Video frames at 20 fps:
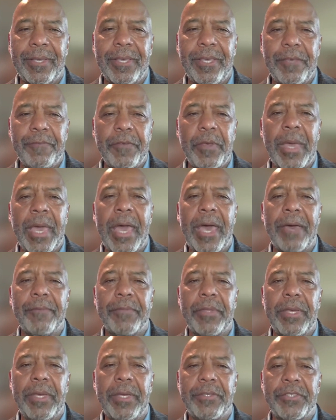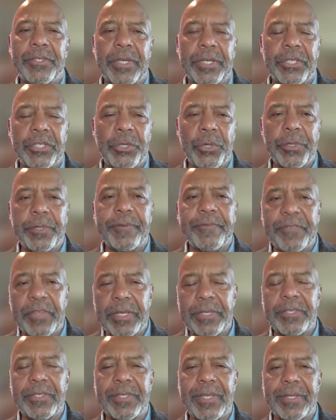if you have the
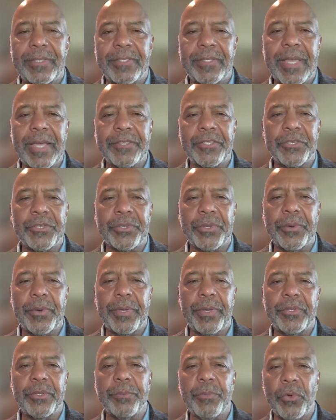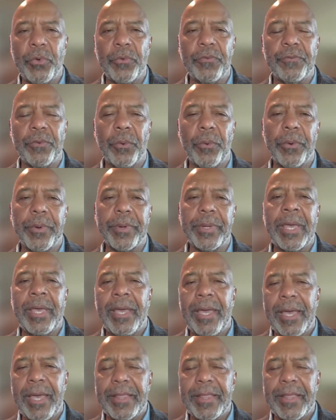stick-to-itiveness that's necessary to move forward.